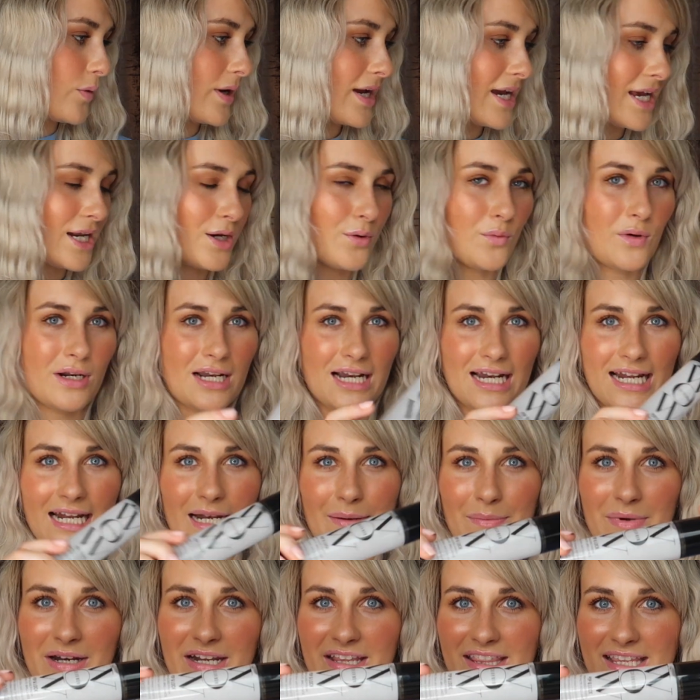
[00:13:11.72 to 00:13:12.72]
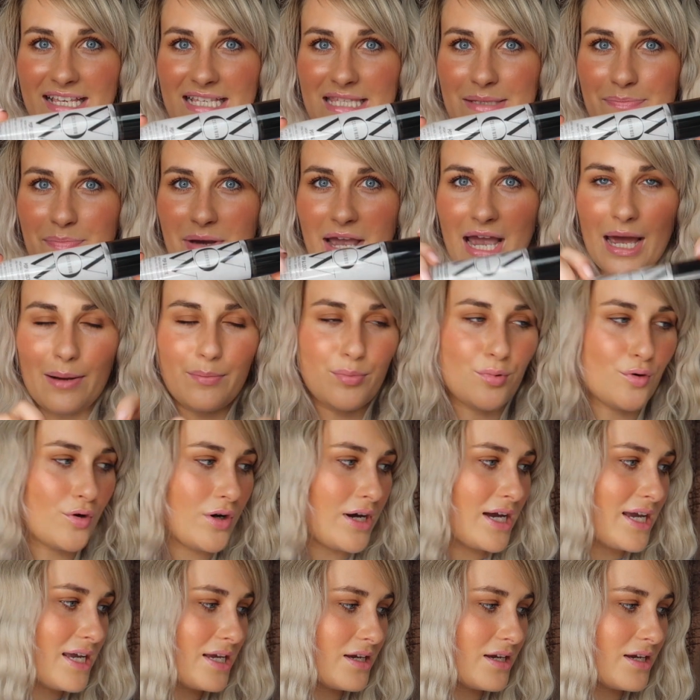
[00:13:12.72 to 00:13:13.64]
in with a little bit of this bad boy,